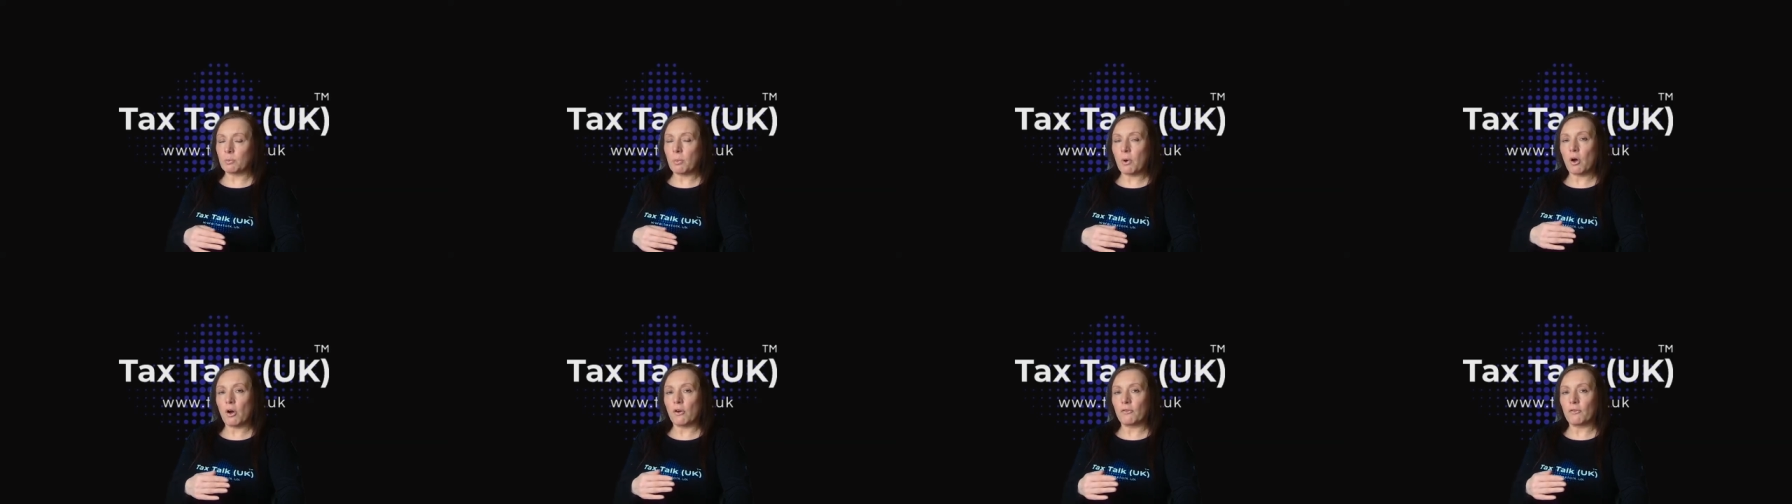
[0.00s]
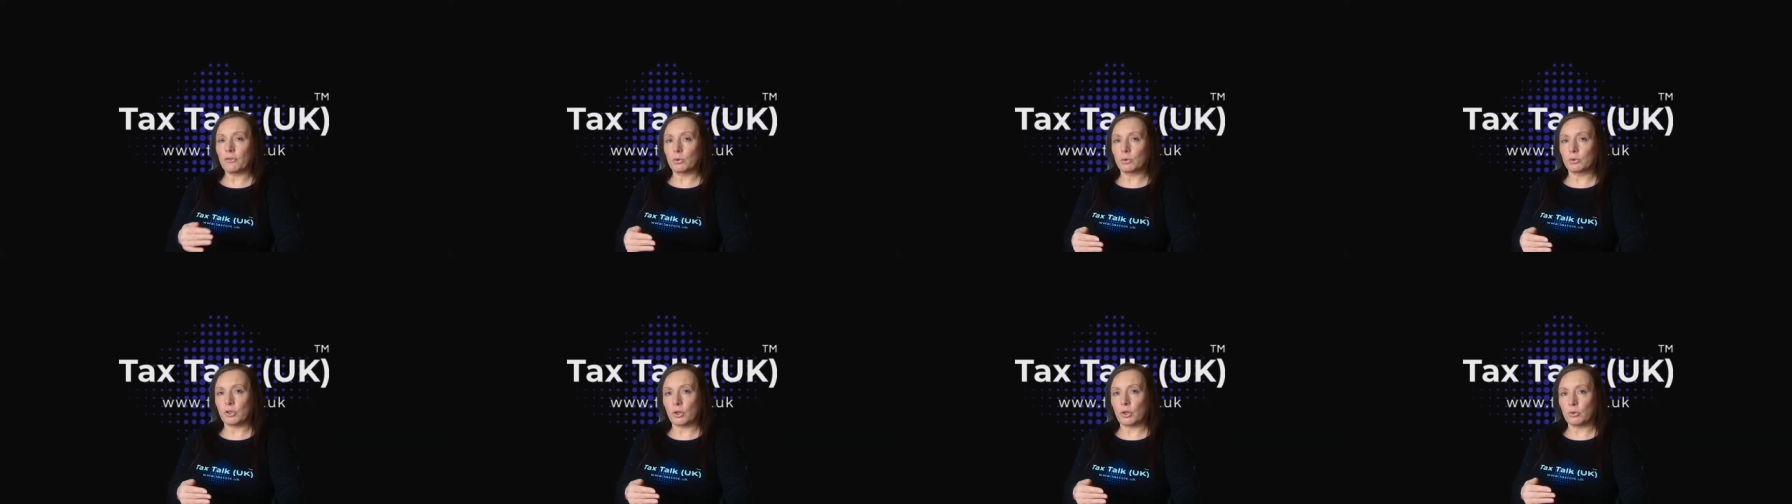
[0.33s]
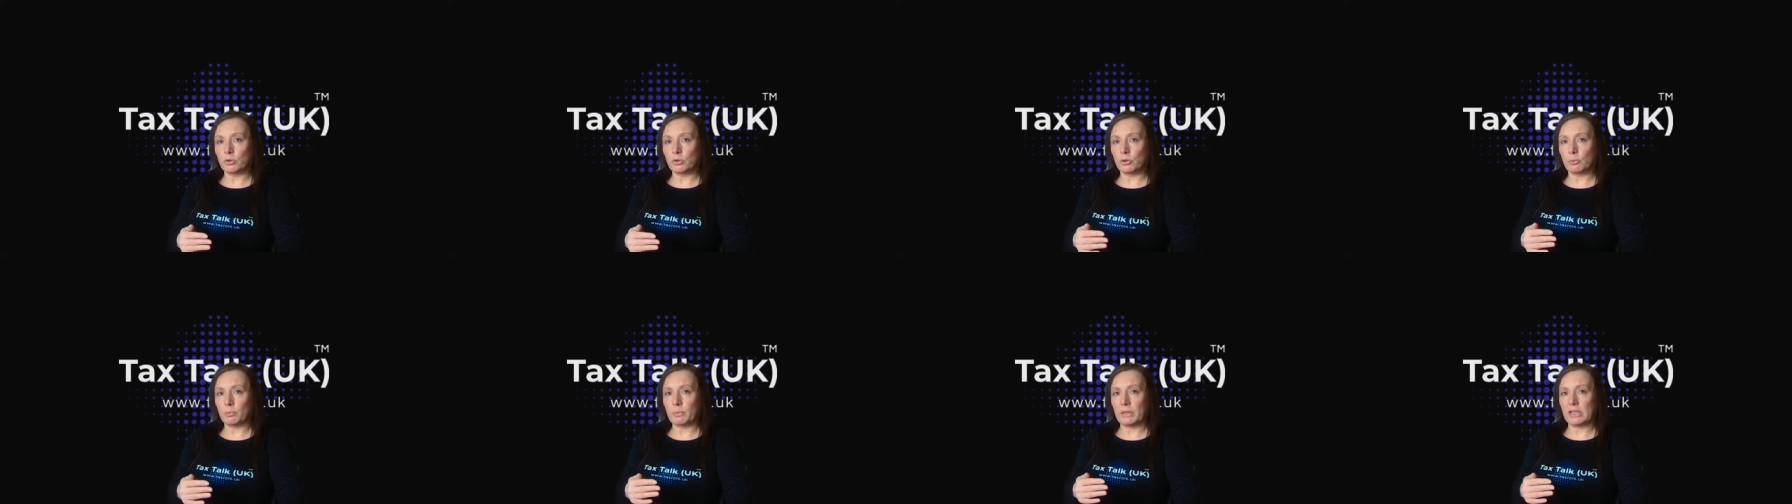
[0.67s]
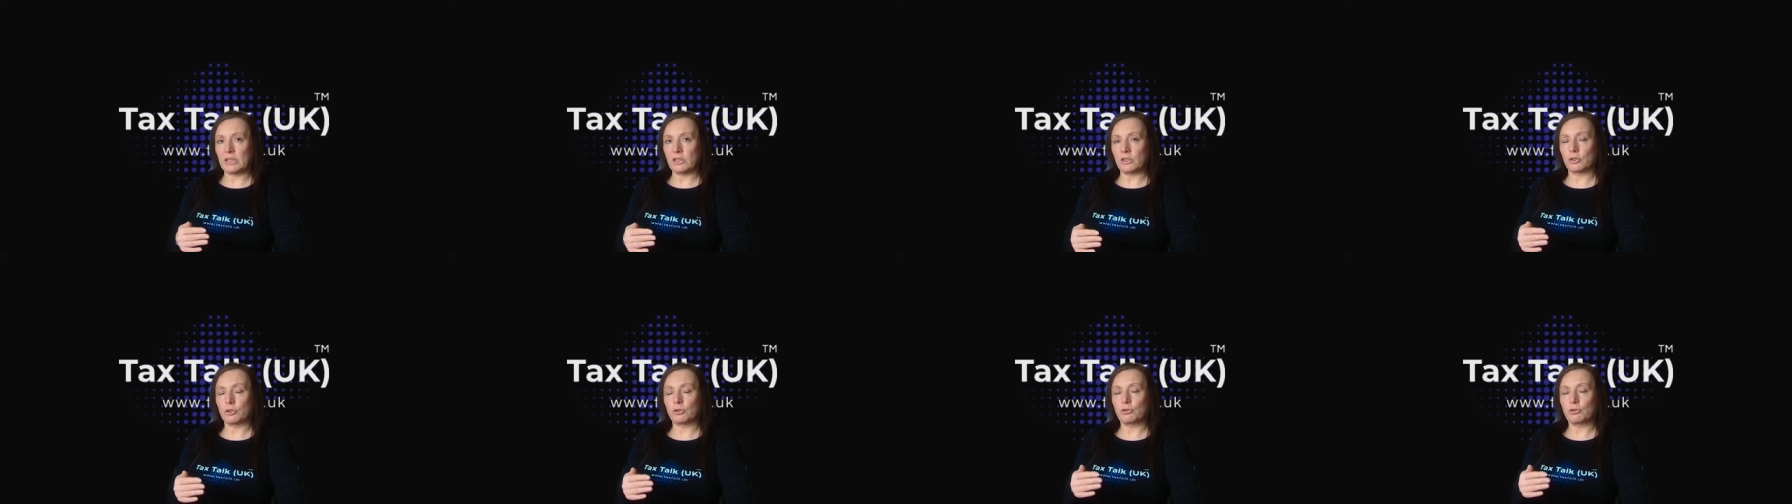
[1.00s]
part of your social
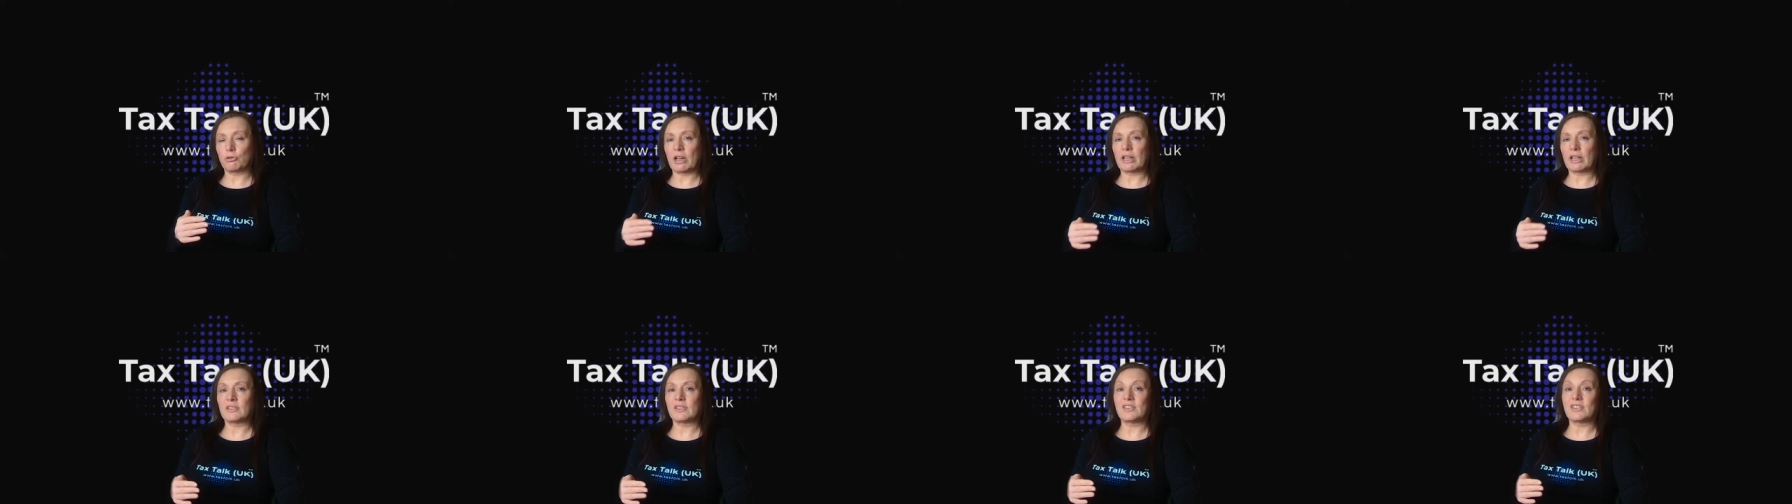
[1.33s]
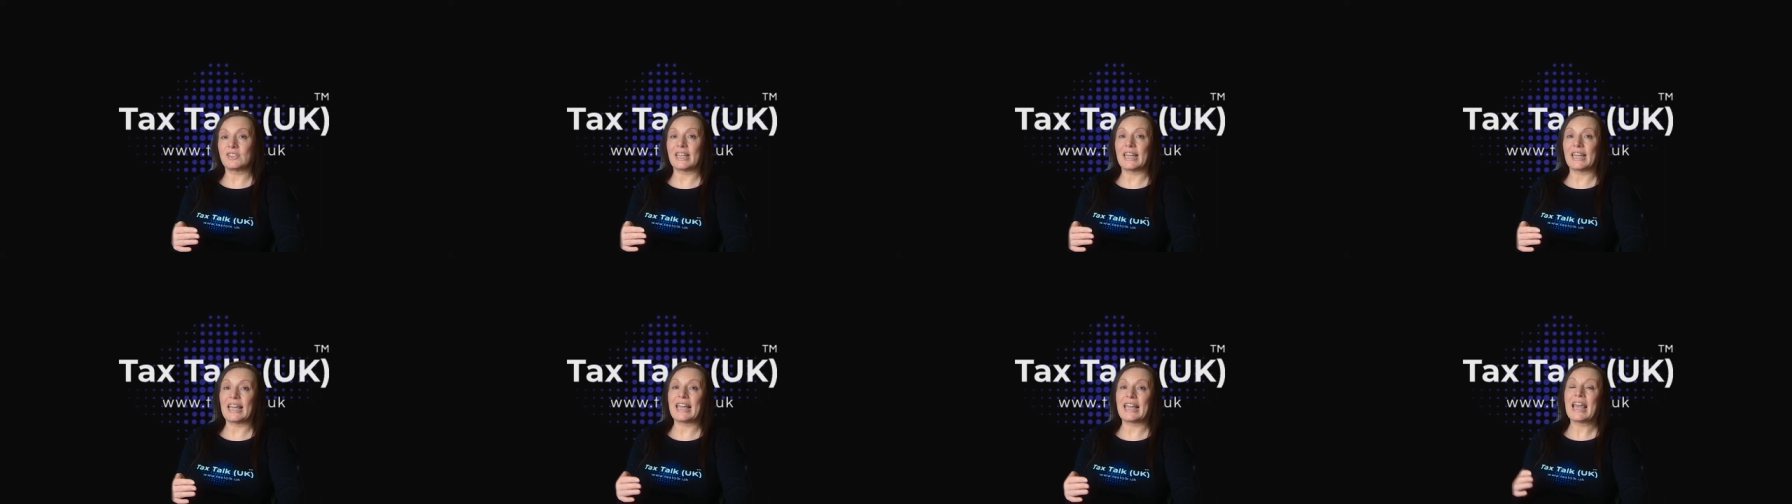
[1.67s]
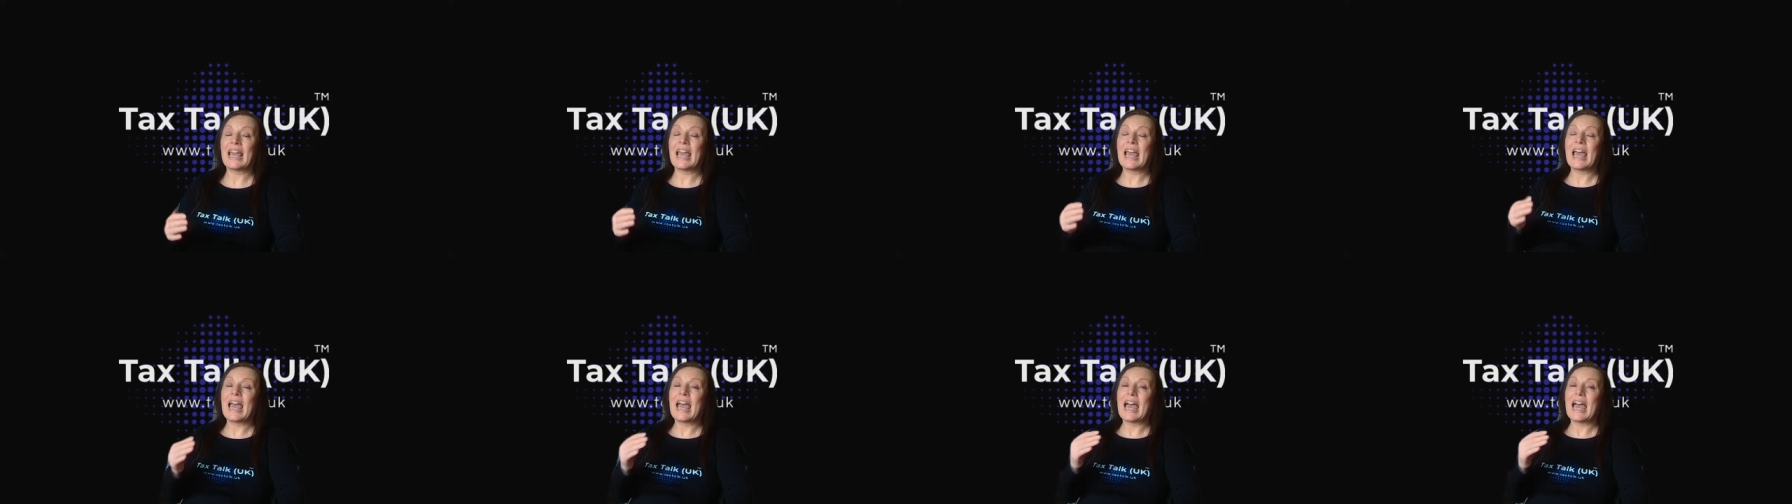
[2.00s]
media strategy